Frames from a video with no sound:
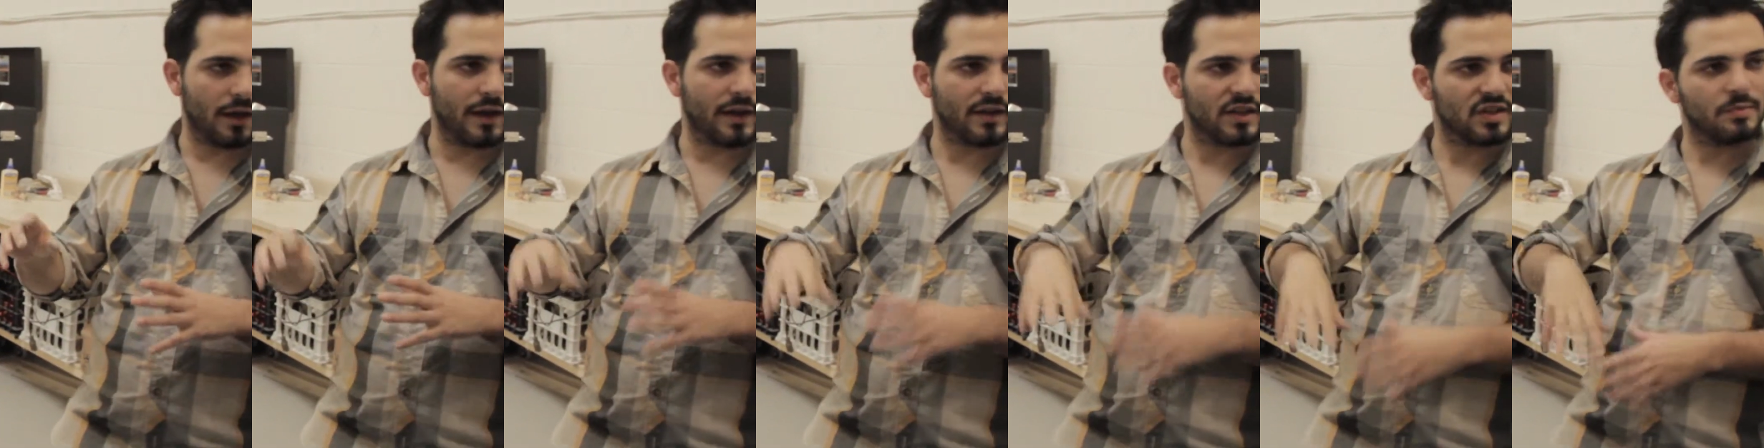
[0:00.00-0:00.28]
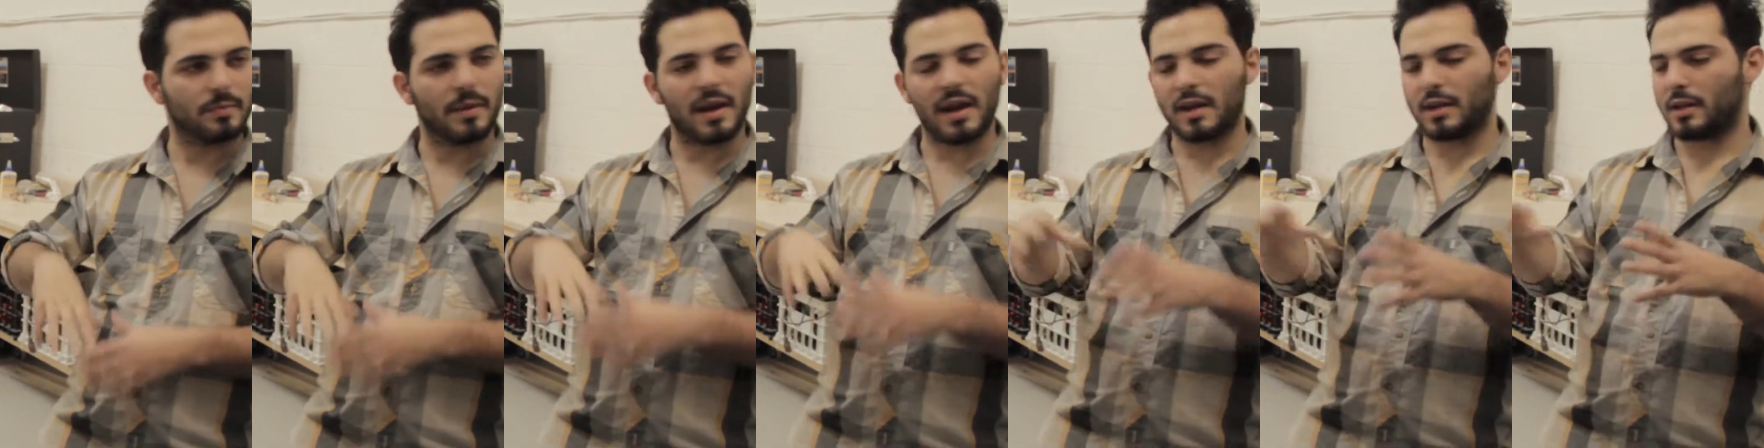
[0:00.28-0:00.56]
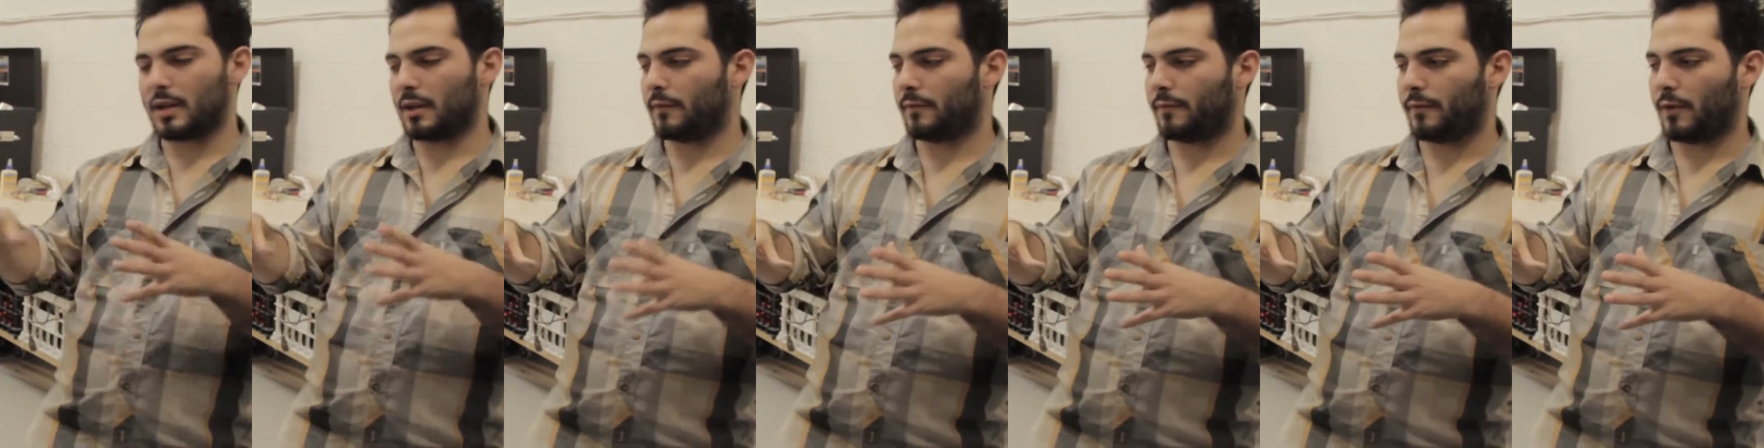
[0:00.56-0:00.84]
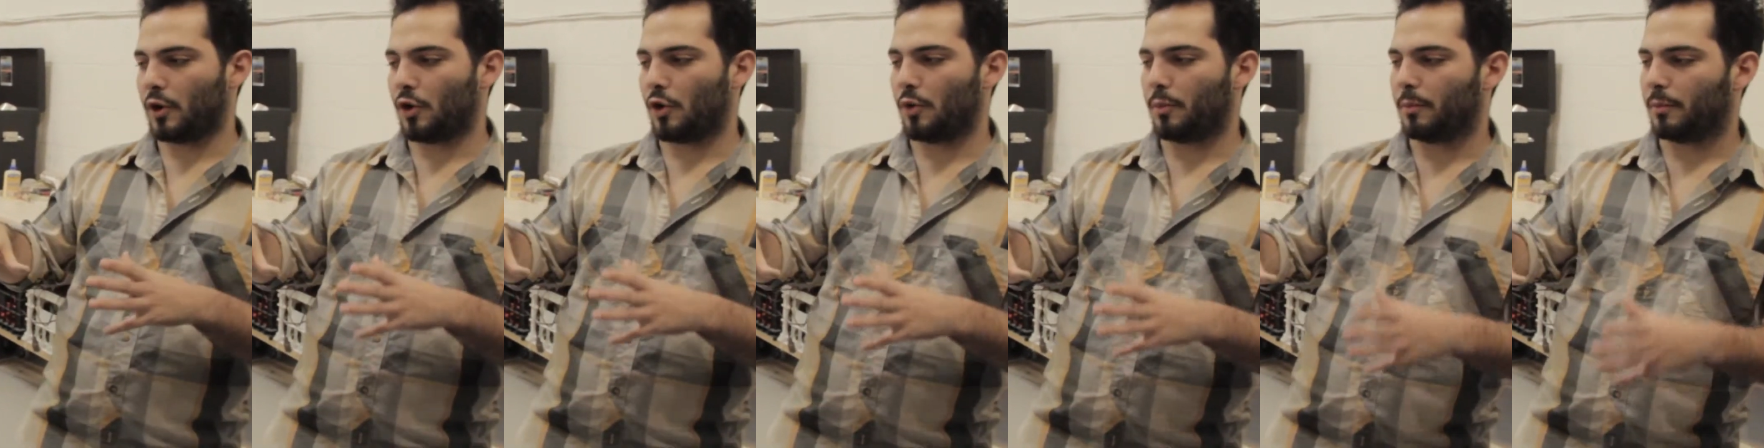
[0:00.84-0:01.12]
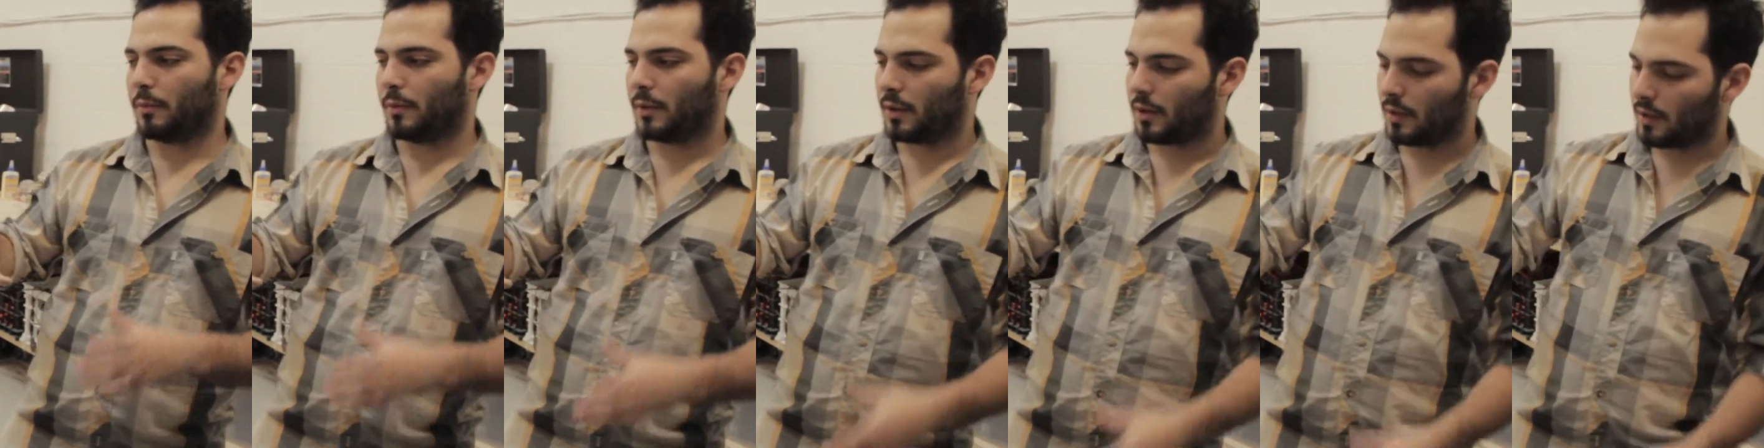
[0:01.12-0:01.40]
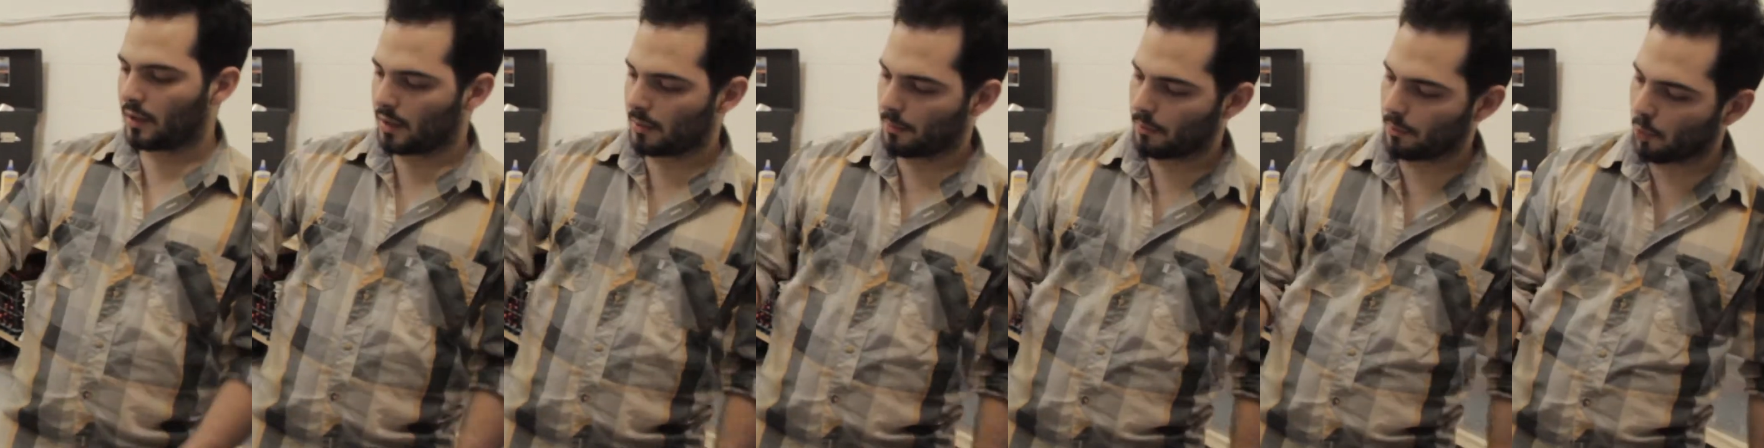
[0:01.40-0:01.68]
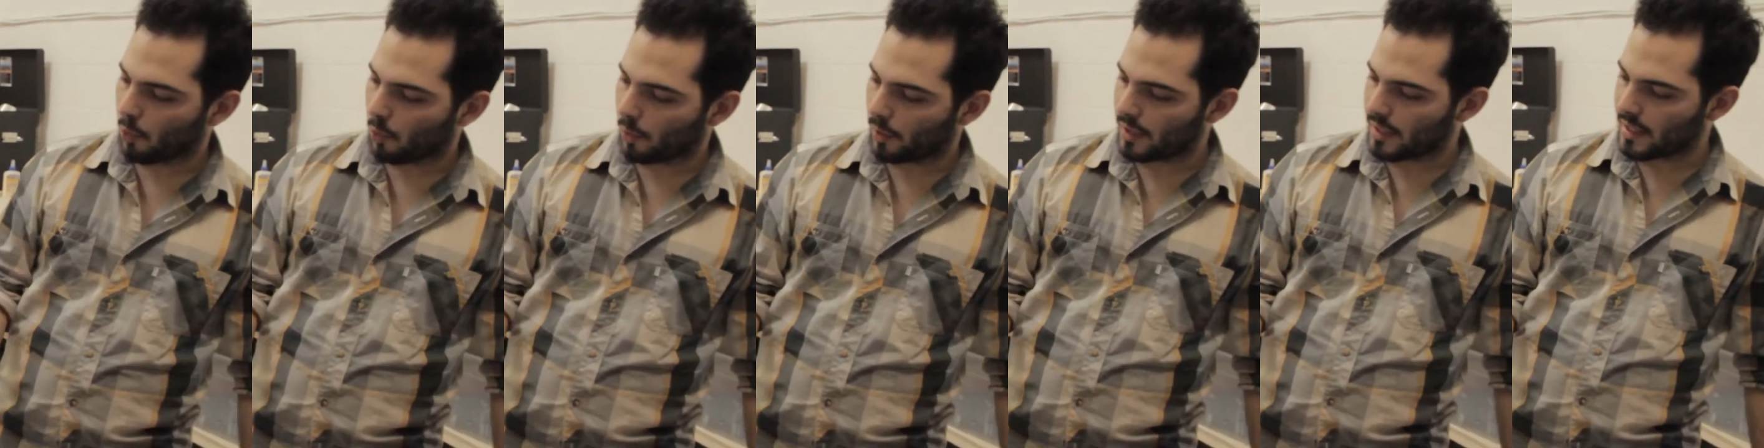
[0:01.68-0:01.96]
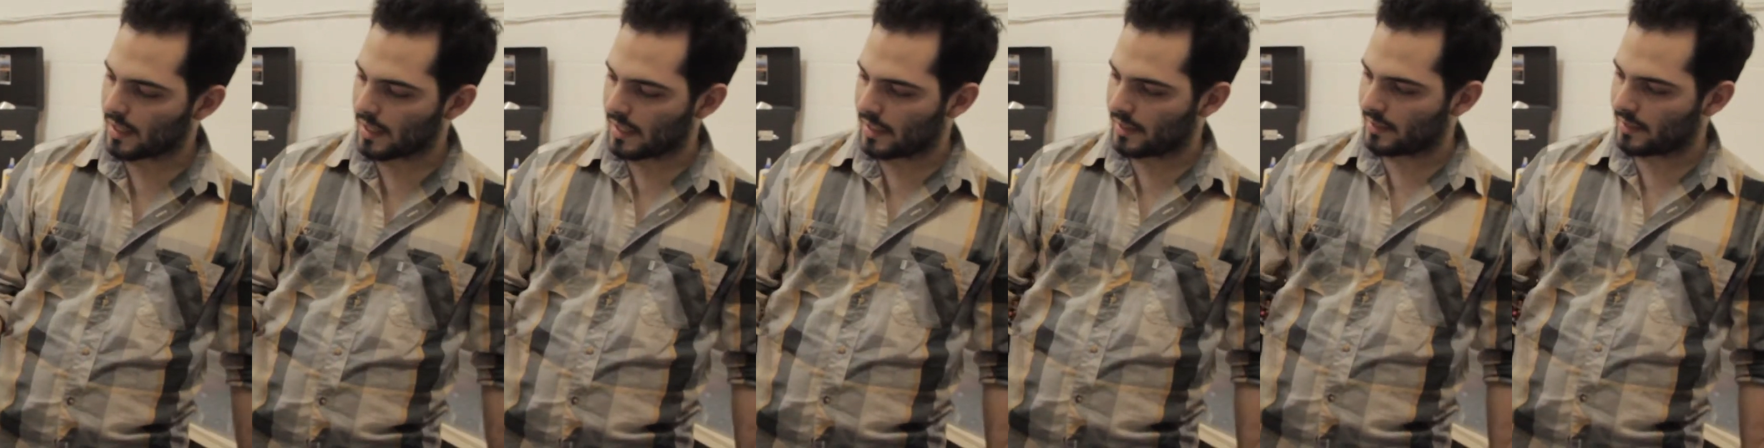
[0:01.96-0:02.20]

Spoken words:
expanding foam, pour it